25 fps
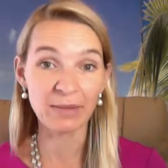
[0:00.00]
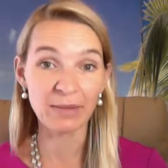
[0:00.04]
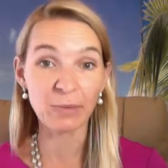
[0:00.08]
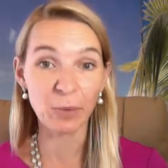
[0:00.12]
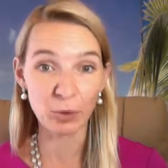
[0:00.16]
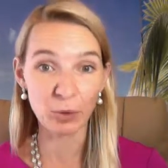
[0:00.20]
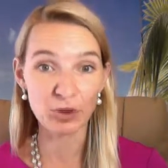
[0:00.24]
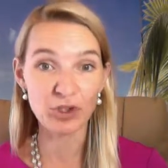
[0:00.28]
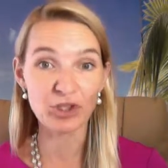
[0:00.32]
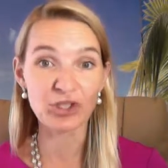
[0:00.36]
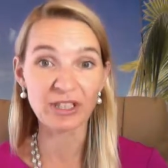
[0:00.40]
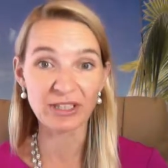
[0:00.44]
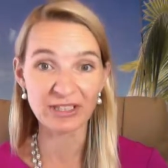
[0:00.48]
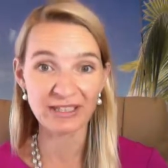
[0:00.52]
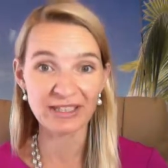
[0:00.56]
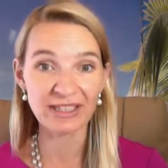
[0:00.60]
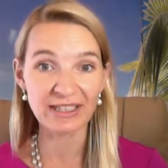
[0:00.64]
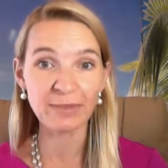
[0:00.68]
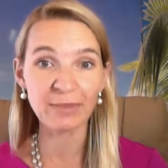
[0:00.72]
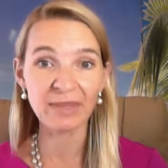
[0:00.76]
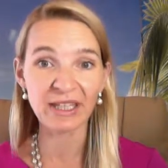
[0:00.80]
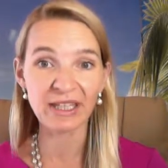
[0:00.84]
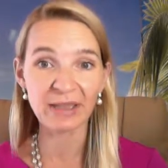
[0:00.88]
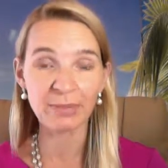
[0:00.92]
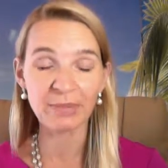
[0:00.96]
emotional
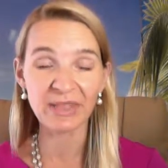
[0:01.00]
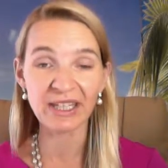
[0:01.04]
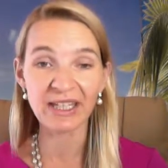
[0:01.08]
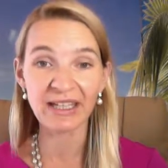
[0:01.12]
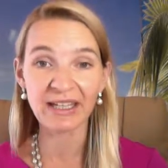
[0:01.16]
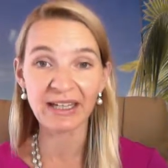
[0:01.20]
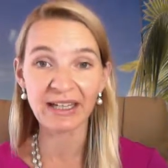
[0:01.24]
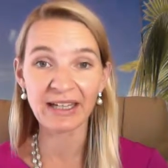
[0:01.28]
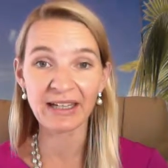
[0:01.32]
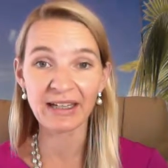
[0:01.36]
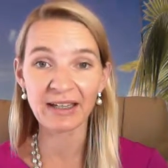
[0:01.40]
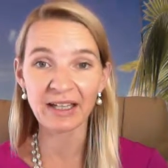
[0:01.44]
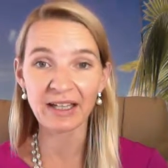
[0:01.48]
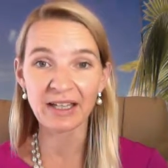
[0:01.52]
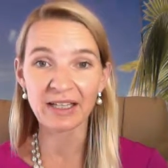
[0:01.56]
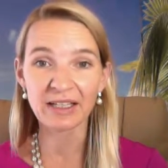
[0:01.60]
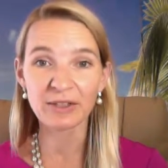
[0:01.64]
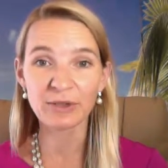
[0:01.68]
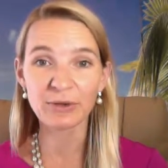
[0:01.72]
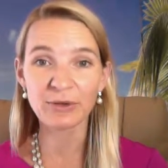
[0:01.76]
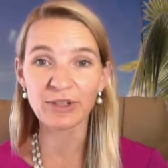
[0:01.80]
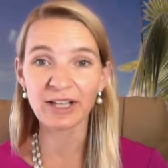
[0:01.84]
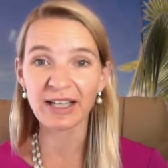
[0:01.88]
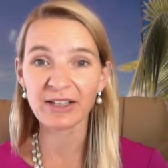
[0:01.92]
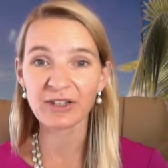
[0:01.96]
dimming, meaning
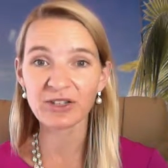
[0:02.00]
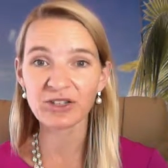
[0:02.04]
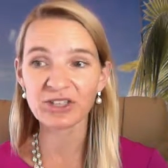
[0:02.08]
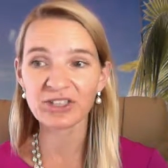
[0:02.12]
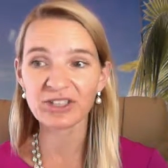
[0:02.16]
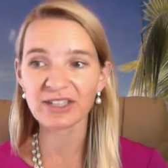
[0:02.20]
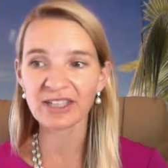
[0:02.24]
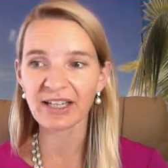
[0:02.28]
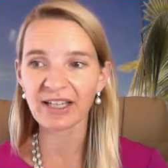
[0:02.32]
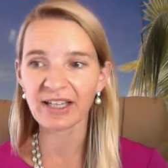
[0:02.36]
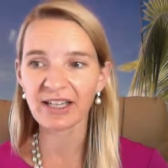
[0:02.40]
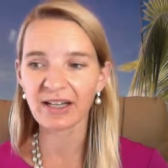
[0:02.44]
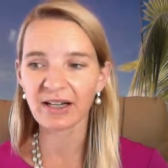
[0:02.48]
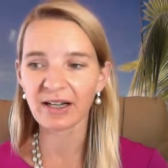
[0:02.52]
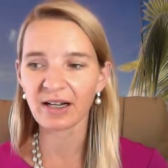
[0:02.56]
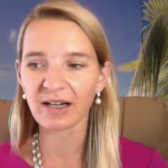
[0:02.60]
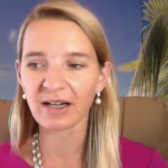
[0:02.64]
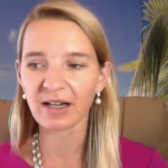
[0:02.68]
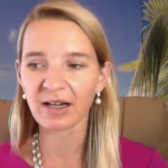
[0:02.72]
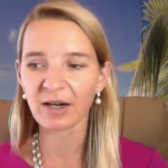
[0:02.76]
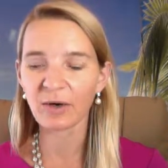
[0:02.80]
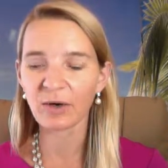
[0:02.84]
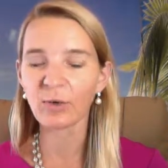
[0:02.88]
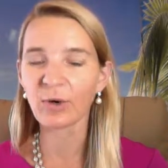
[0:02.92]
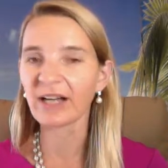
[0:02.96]
you can't just say,
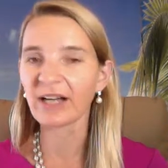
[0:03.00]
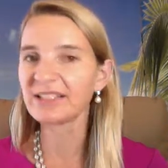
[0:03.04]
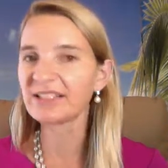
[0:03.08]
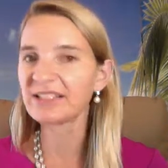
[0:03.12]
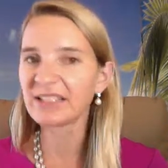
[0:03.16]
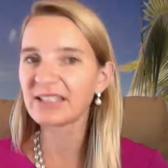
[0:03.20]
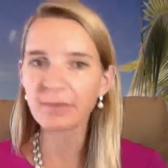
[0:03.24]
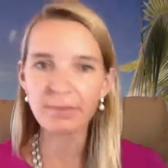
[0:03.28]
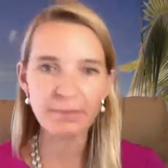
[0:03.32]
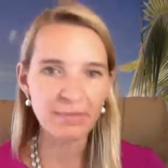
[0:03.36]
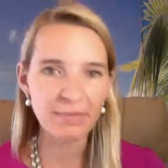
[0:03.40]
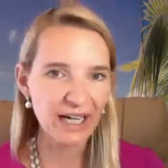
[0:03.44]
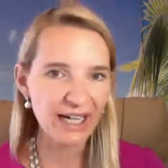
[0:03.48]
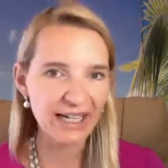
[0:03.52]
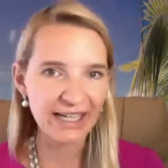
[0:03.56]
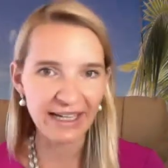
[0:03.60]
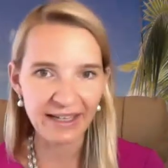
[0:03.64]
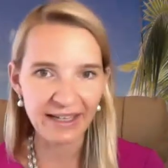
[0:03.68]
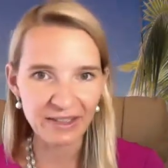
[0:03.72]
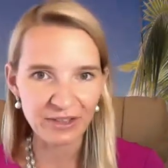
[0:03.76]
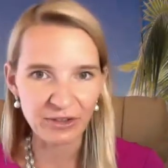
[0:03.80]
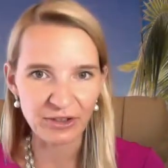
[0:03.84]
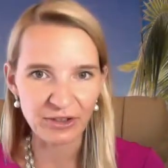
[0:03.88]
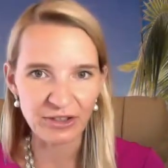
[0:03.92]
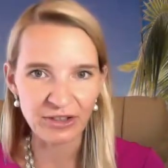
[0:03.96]
oh, I dim my
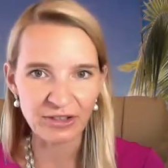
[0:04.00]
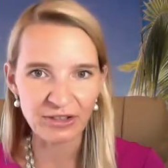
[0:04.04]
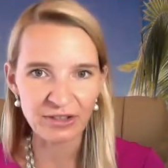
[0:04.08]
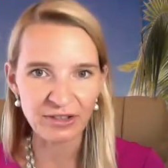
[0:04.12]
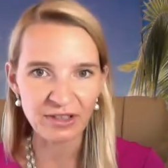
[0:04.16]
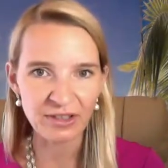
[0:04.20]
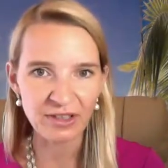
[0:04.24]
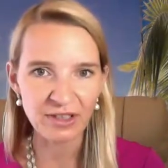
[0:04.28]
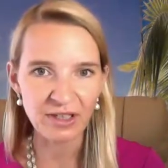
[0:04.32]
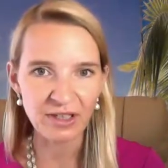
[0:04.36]
anger,